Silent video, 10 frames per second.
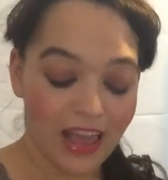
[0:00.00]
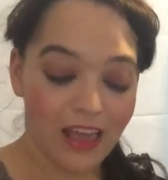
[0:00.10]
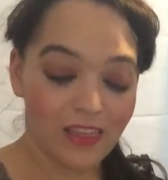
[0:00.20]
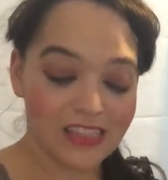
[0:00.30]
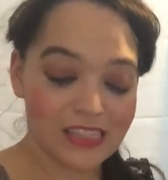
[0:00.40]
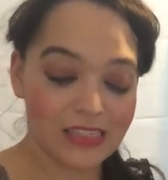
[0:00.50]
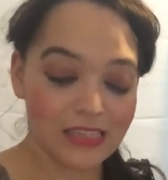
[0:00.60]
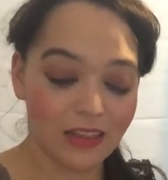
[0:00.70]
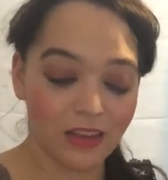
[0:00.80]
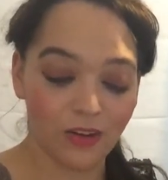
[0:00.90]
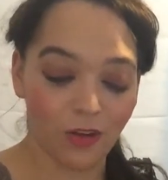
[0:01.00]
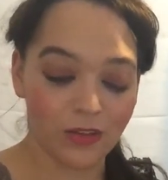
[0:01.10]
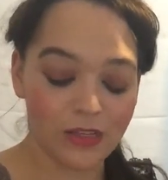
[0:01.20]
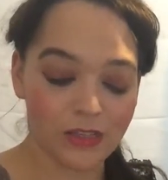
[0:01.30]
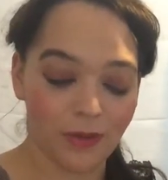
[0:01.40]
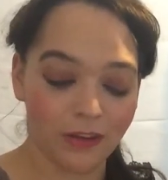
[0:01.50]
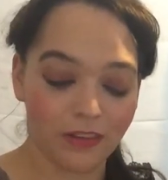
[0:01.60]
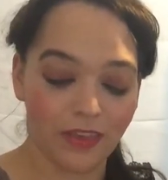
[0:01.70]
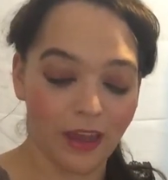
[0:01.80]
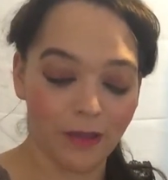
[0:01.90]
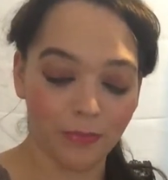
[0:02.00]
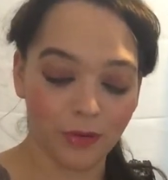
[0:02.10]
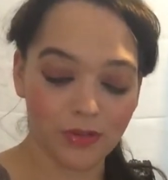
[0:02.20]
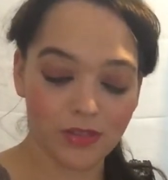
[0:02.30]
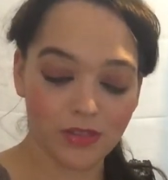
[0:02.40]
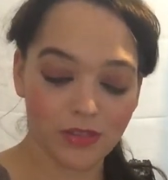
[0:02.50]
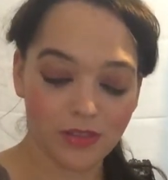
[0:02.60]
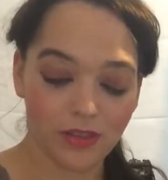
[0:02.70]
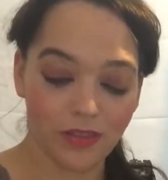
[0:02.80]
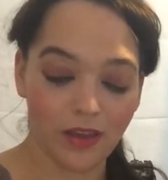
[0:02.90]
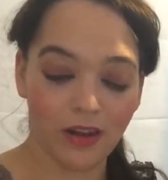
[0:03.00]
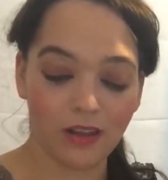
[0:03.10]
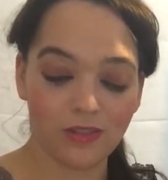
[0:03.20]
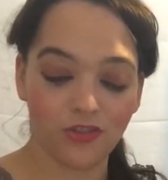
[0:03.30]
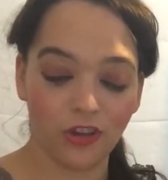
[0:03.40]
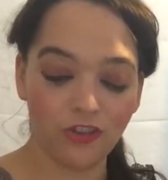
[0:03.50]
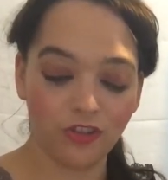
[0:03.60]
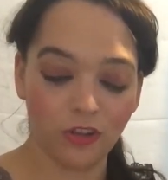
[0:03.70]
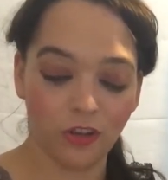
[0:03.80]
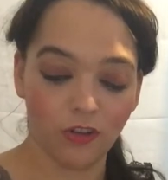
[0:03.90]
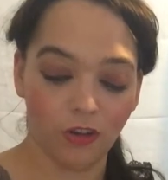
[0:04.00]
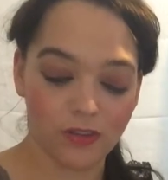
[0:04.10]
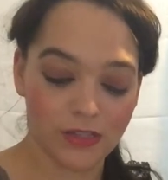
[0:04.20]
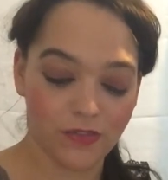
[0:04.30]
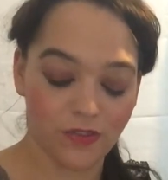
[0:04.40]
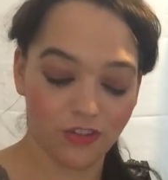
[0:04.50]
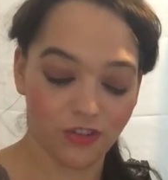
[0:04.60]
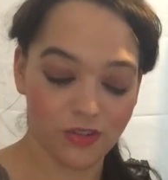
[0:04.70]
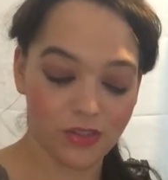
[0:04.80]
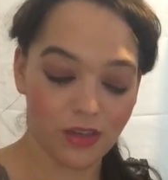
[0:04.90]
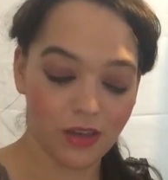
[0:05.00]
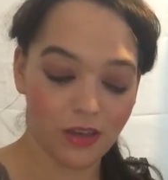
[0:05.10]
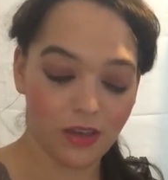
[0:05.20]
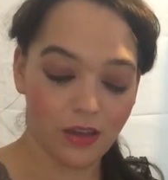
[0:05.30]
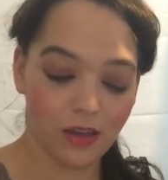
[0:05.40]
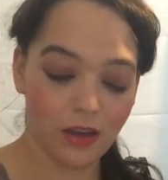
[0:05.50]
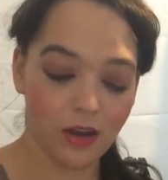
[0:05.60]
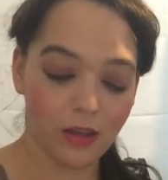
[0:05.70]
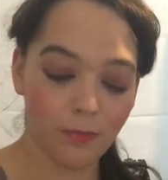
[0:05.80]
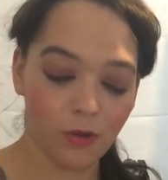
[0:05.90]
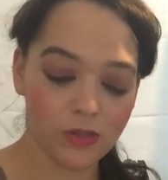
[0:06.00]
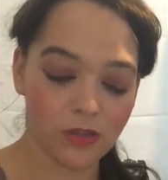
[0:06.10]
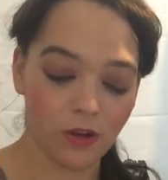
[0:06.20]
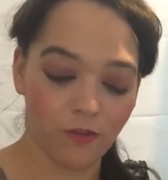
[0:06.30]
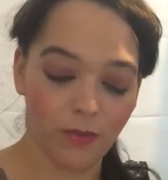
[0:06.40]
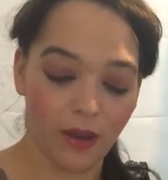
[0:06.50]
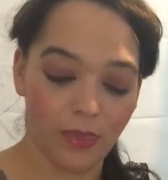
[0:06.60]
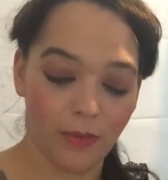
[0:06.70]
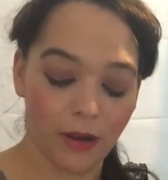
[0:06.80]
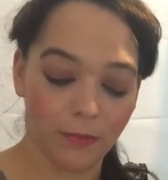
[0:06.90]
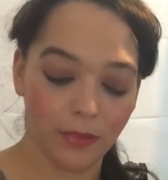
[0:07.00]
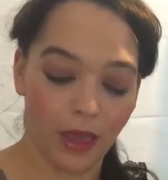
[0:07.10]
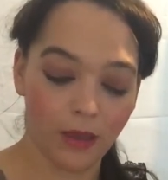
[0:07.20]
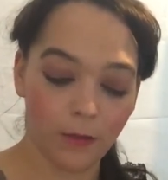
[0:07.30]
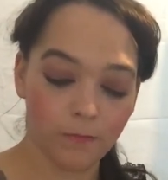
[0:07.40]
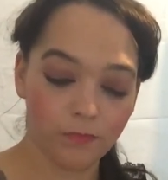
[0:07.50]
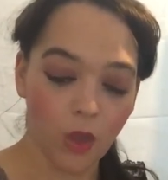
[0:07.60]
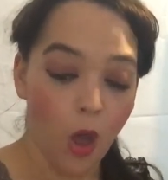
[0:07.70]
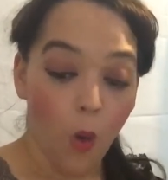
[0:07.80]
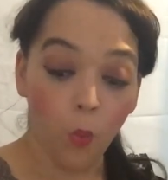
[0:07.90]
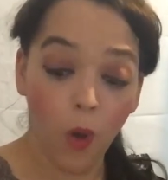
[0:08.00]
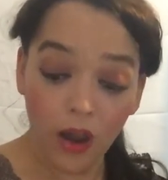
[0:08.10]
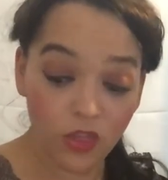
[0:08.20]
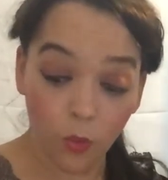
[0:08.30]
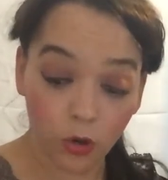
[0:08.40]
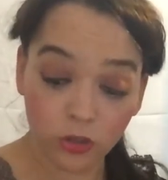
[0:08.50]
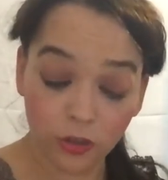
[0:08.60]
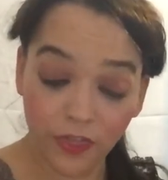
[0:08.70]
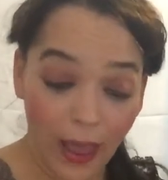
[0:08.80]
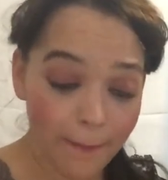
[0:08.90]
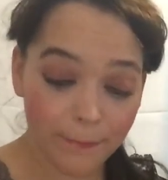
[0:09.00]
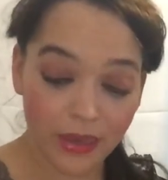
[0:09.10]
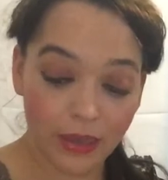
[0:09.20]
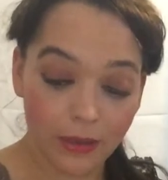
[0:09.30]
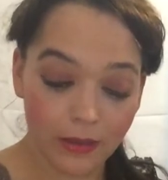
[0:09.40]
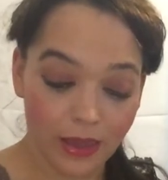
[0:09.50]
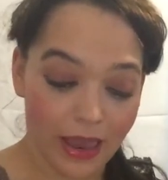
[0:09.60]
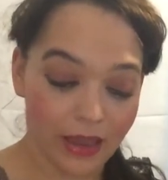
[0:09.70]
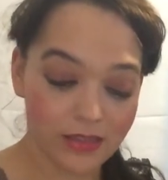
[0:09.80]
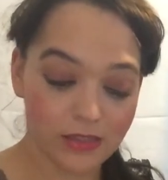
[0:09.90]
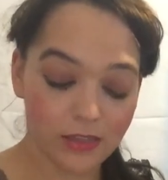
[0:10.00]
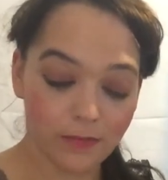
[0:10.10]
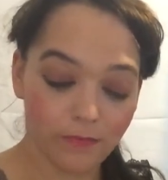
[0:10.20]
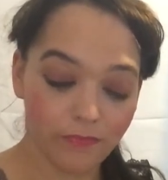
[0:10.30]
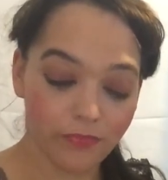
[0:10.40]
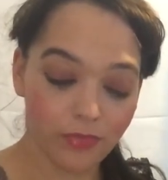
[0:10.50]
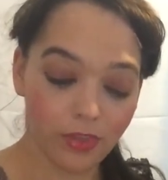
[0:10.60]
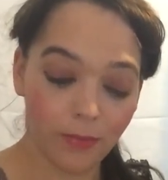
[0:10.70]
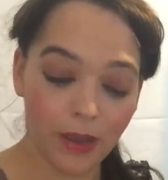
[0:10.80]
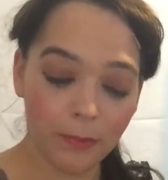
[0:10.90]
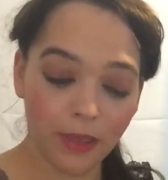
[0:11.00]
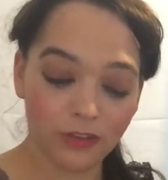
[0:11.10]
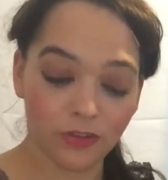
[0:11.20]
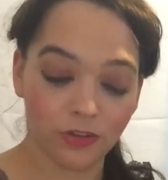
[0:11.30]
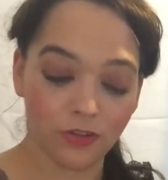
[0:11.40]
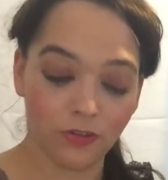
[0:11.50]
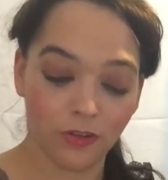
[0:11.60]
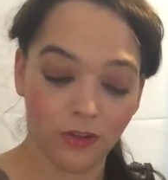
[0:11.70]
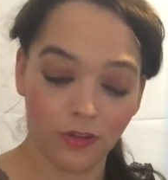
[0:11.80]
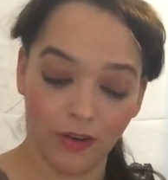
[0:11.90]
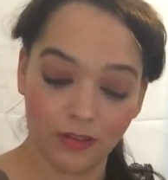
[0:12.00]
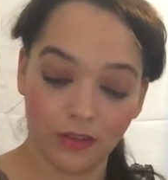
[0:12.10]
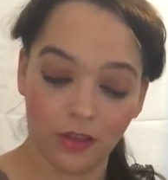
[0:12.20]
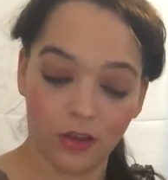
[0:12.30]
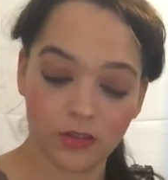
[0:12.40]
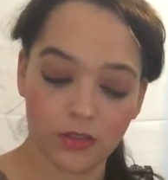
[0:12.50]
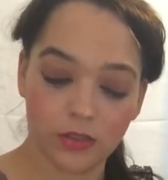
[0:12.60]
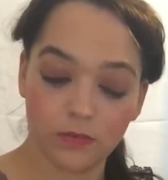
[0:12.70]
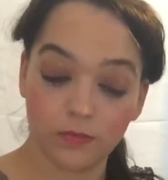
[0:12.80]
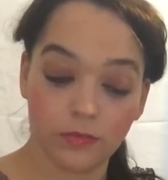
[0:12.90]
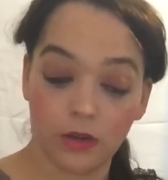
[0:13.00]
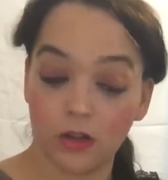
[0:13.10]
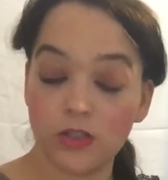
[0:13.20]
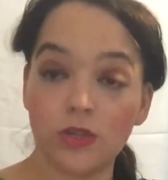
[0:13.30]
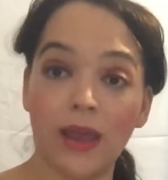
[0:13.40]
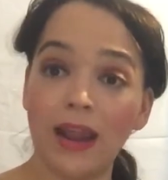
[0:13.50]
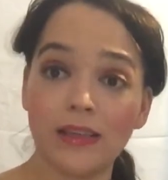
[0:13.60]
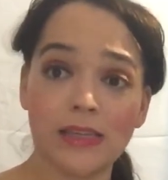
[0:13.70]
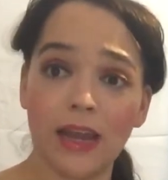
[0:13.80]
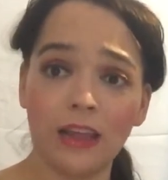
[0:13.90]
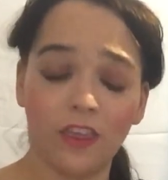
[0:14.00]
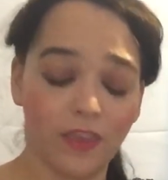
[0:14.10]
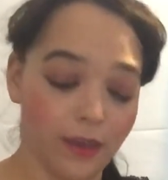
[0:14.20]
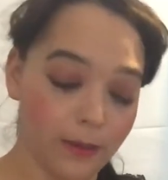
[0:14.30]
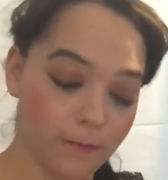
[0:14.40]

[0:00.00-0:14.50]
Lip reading: The Sicilian only smiled at the outburst. Then a strange look crossed his features, and he pointed off behind the man in black. What in the world could that be? He asked. The man in black turned around and looked. I don't see anything.